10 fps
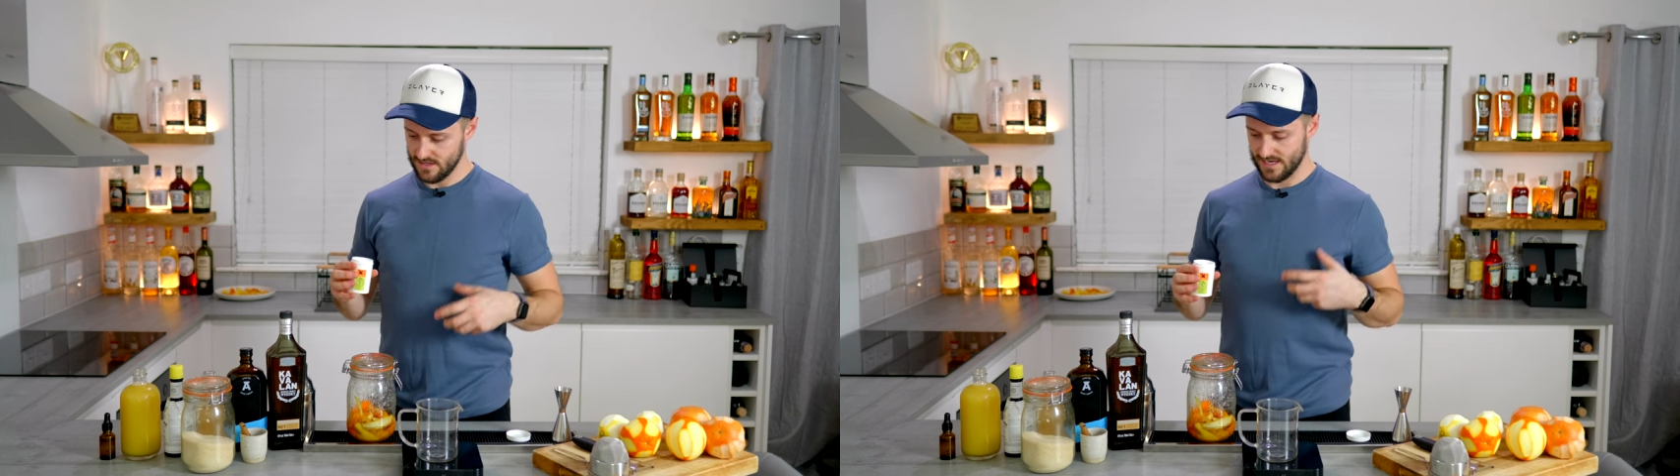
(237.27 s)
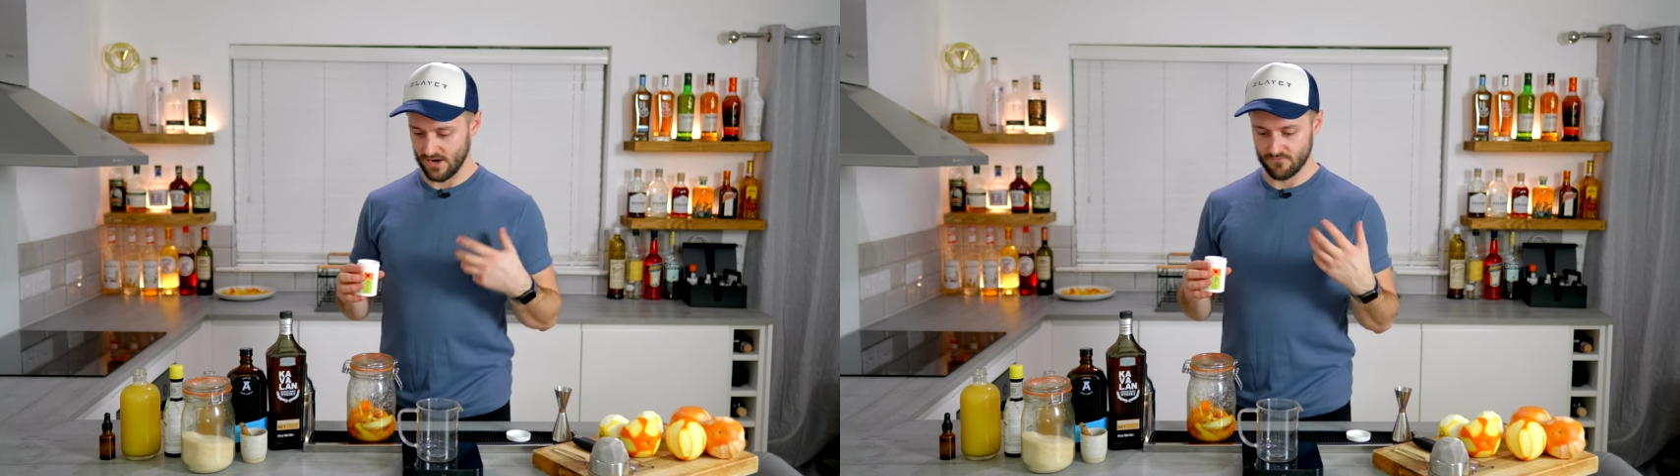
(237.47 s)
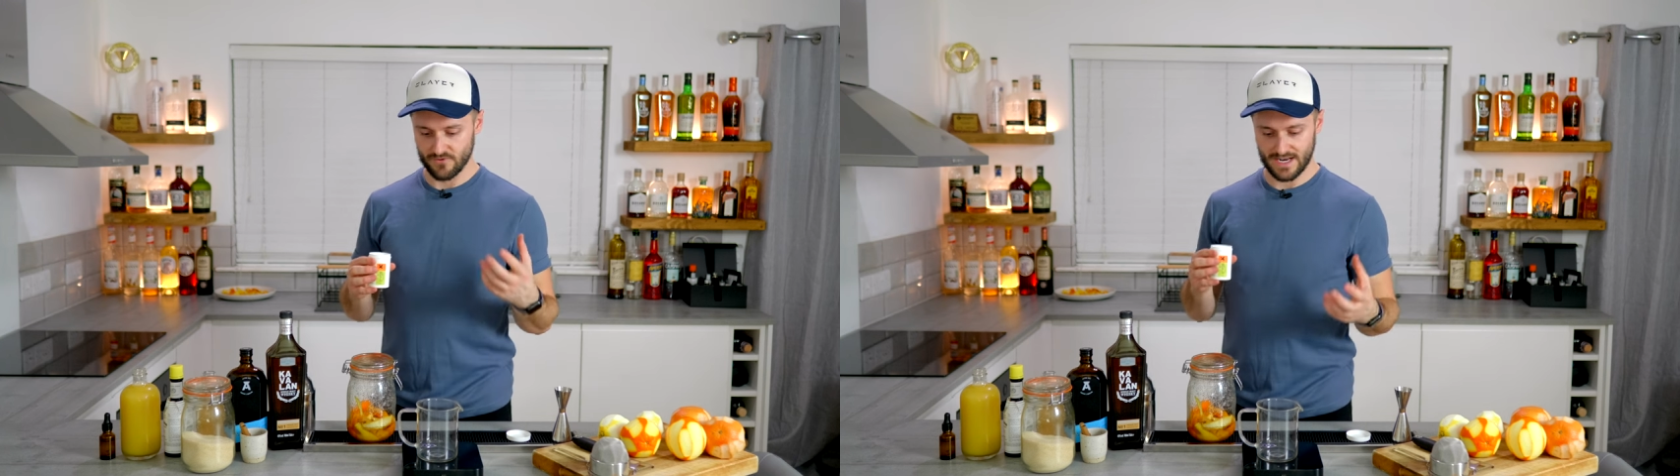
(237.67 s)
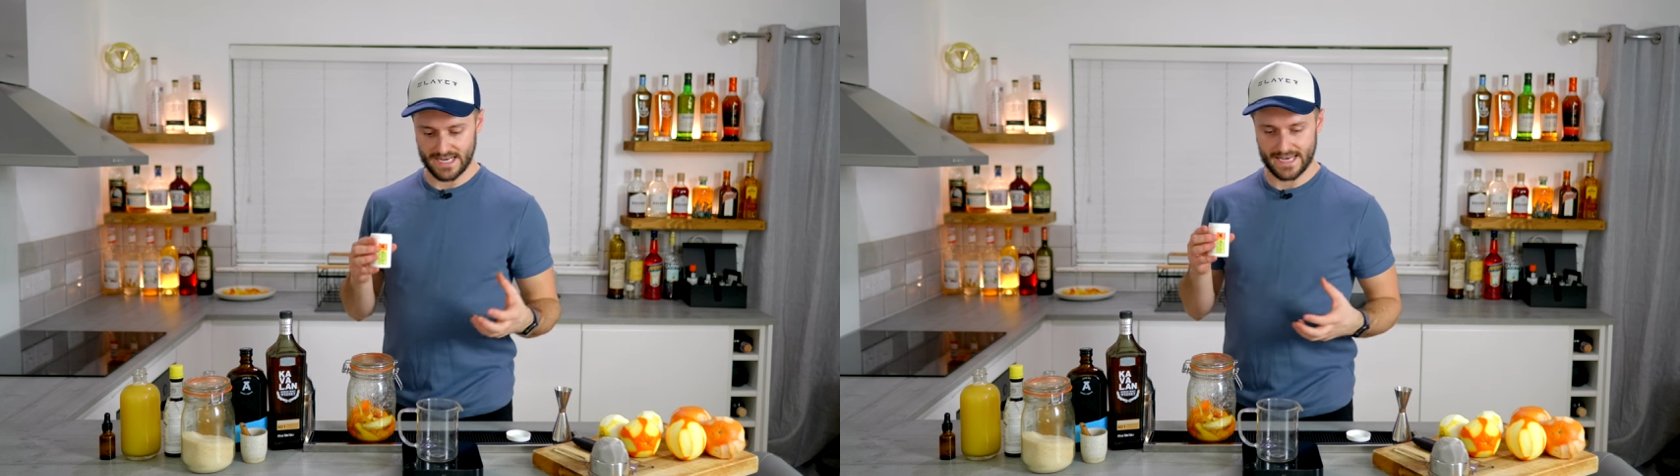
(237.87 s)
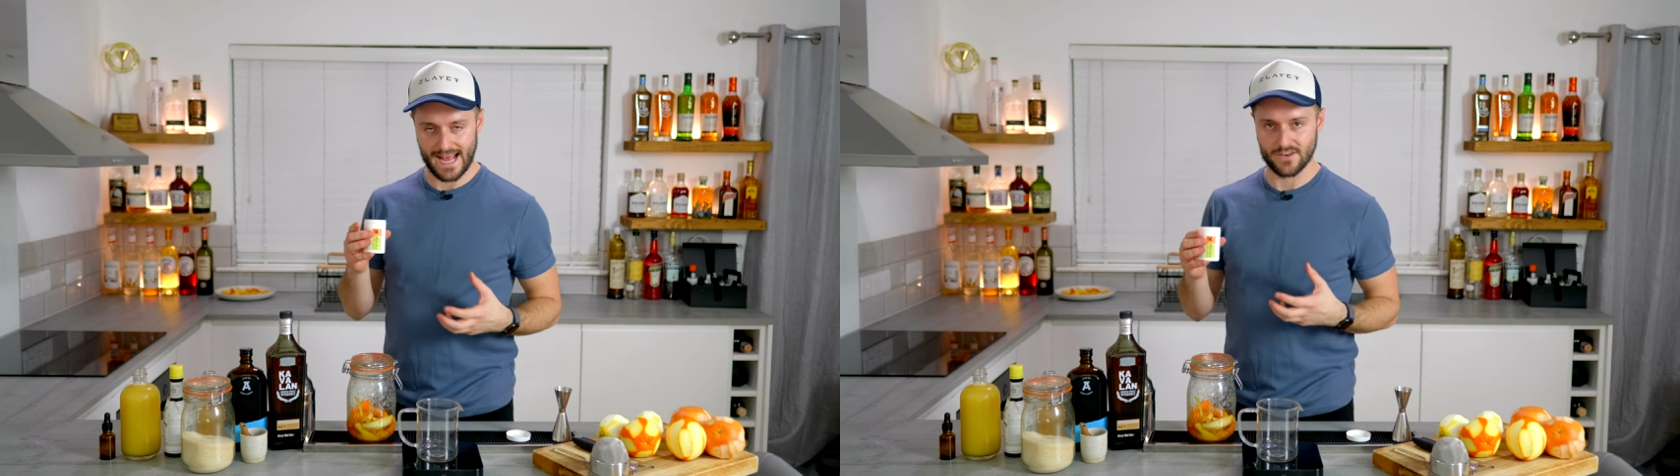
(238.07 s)
you get a really
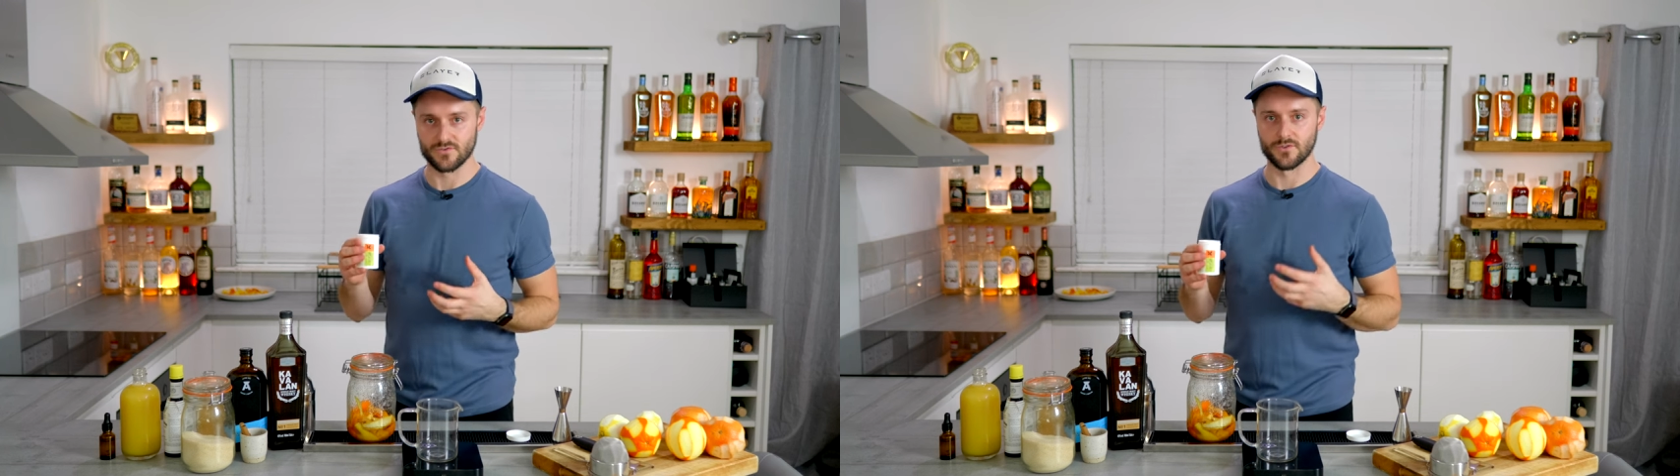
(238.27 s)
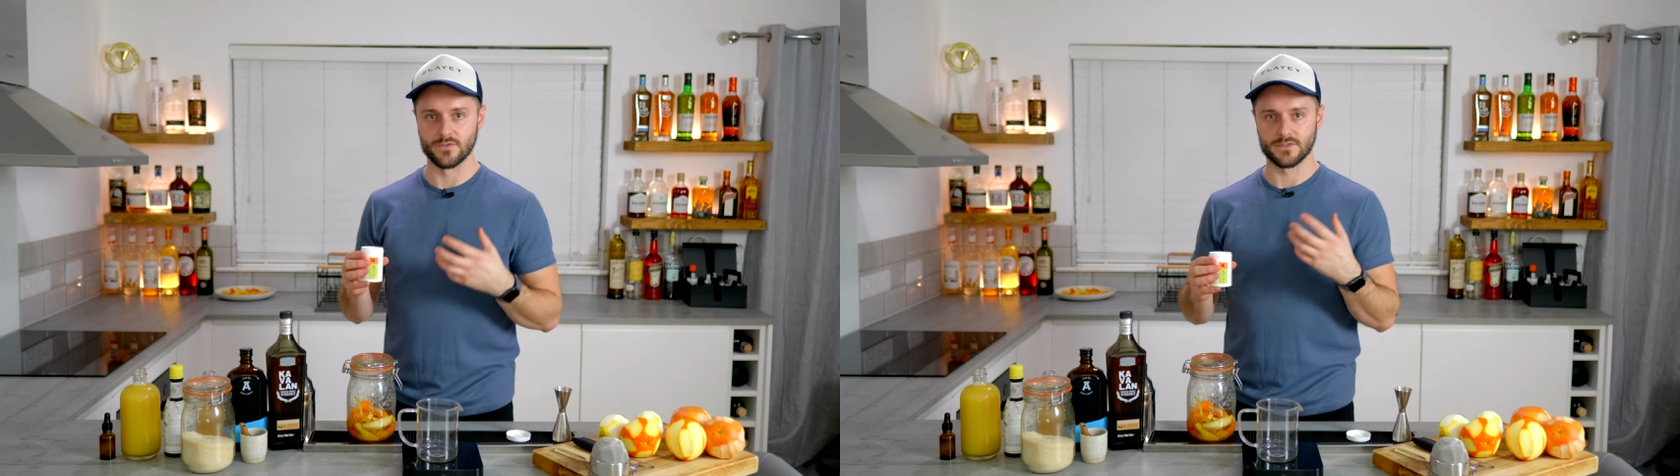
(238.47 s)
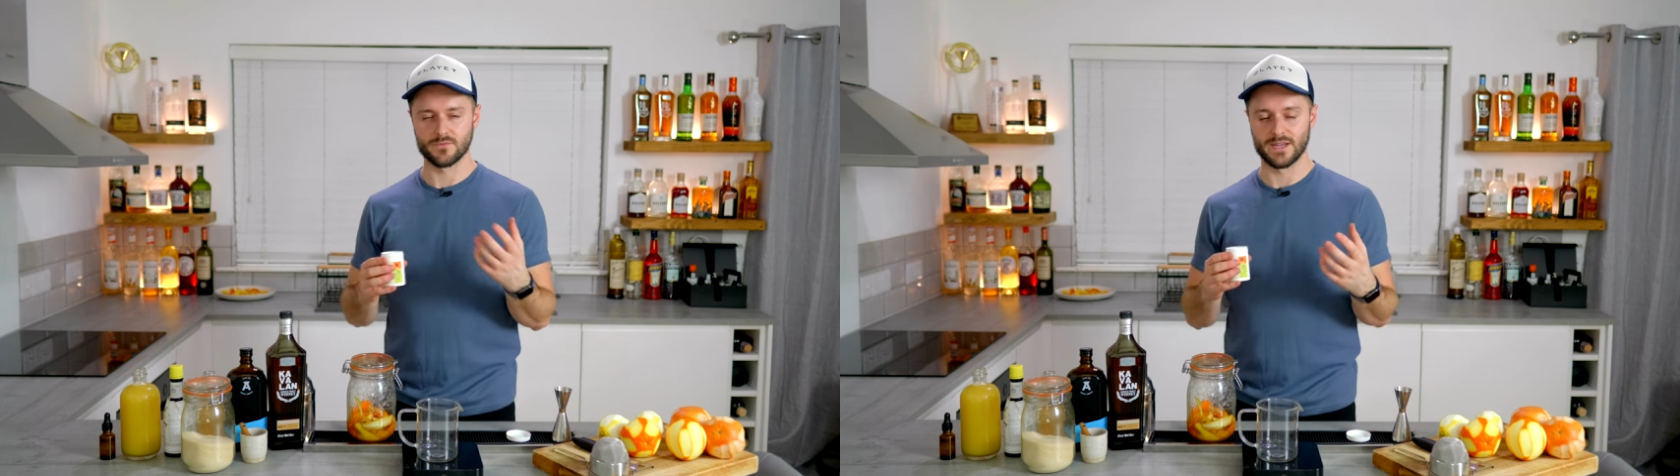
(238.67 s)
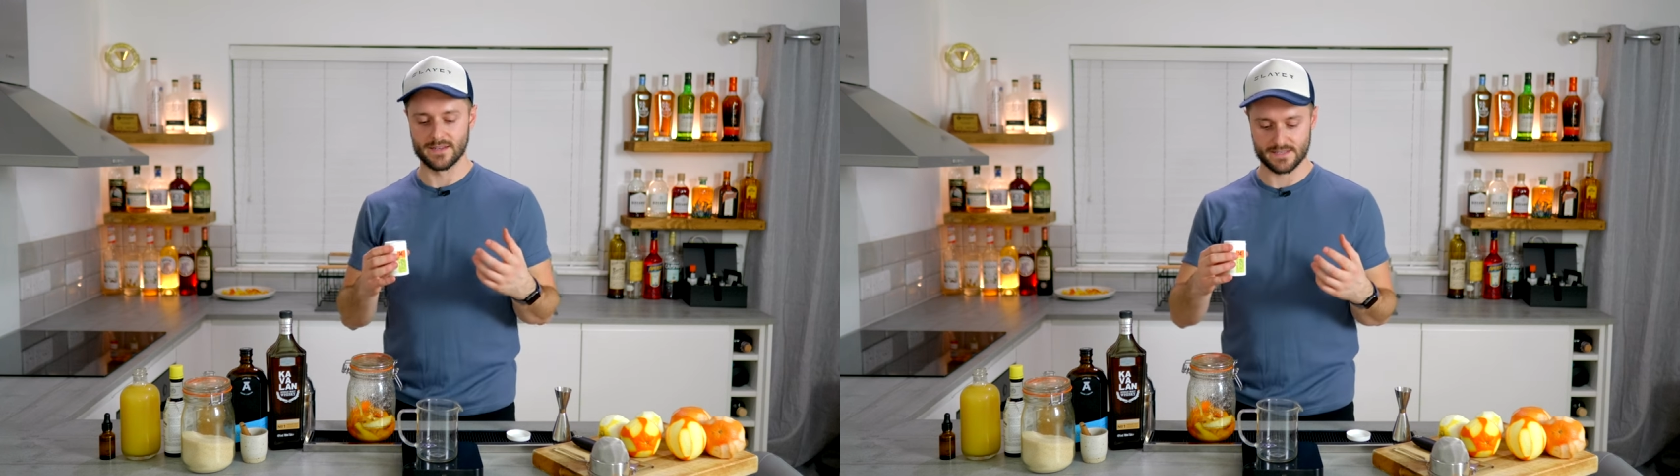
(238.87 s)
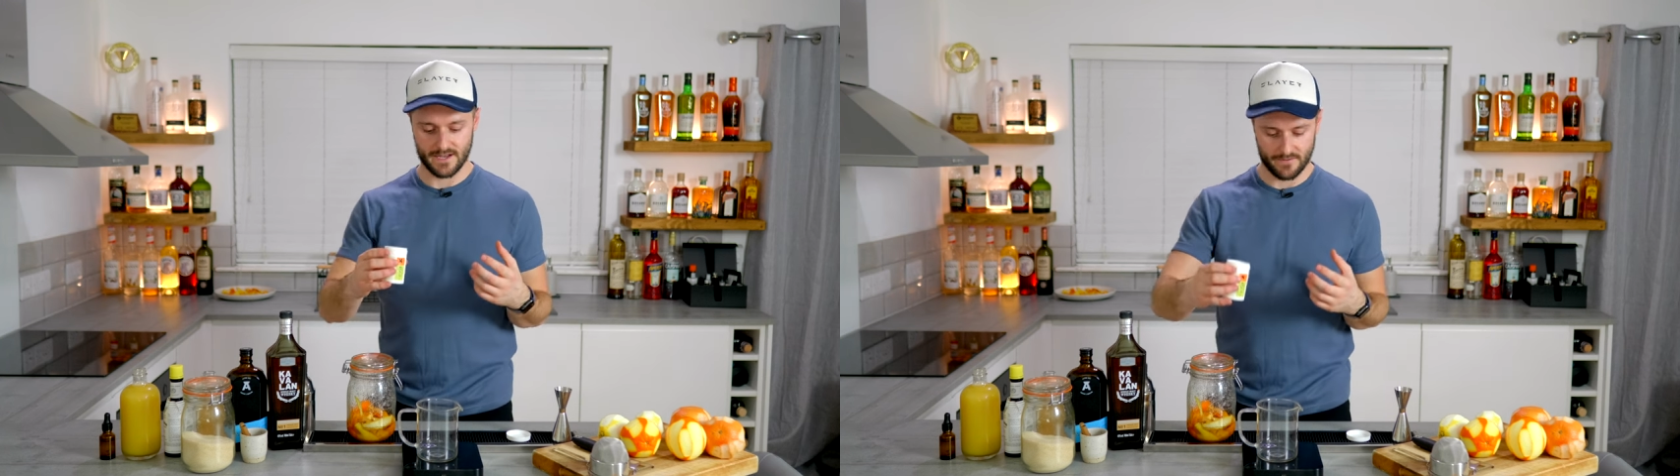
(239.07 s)
natural sweet
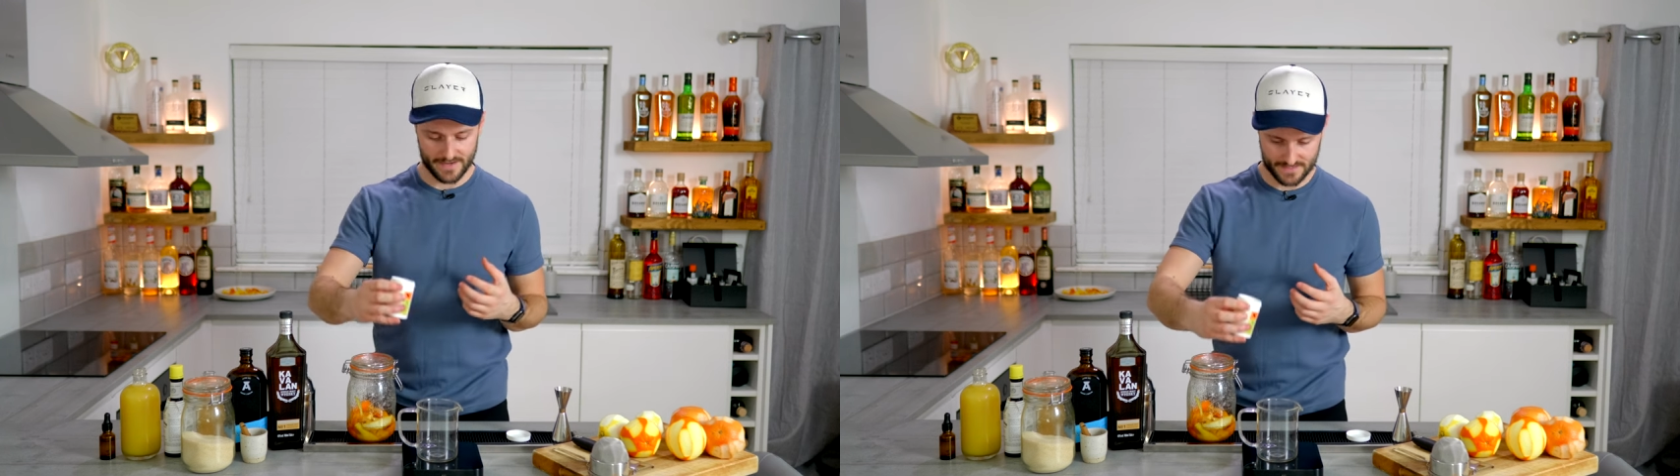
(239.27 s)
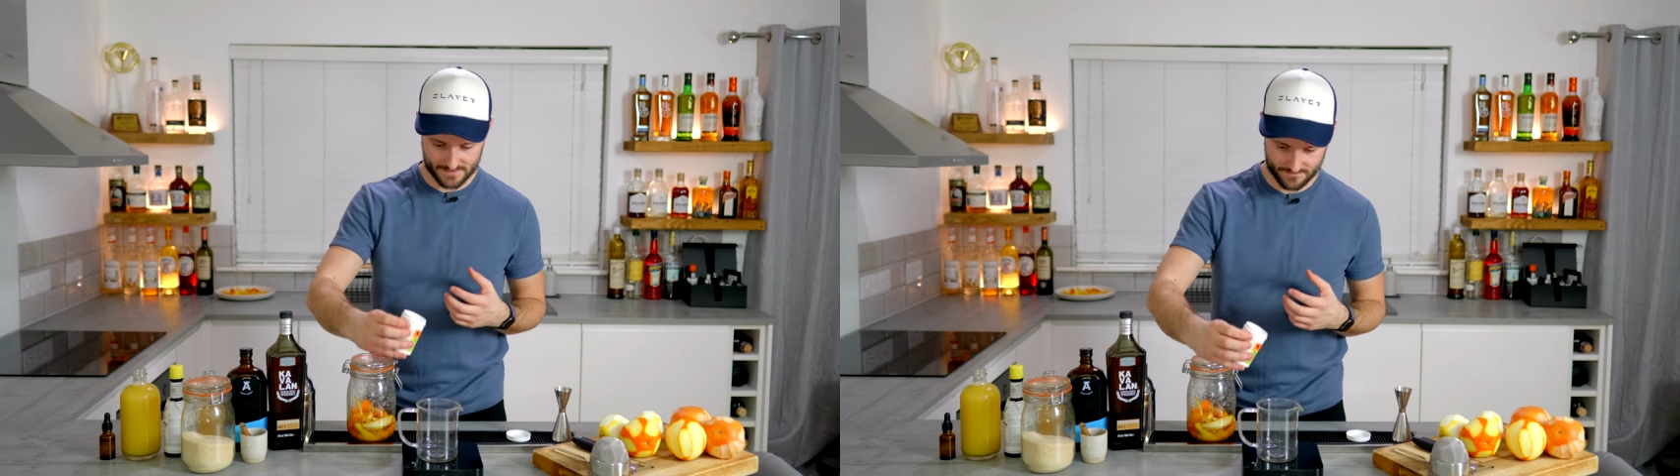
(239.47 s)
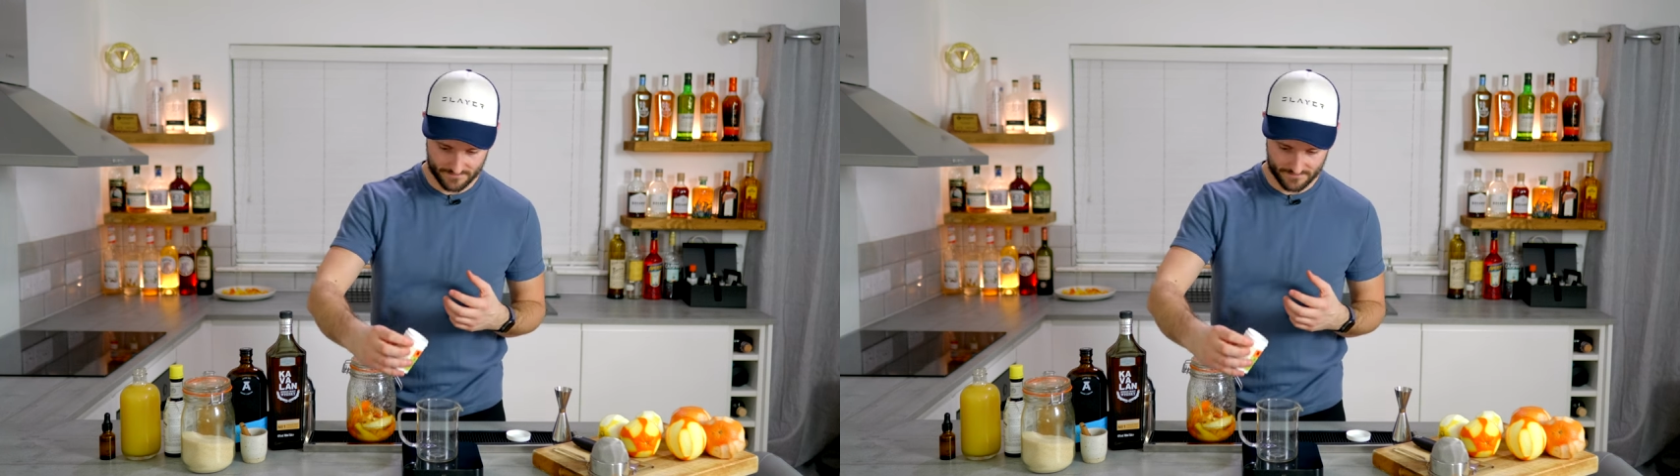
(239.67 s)
and sour mix.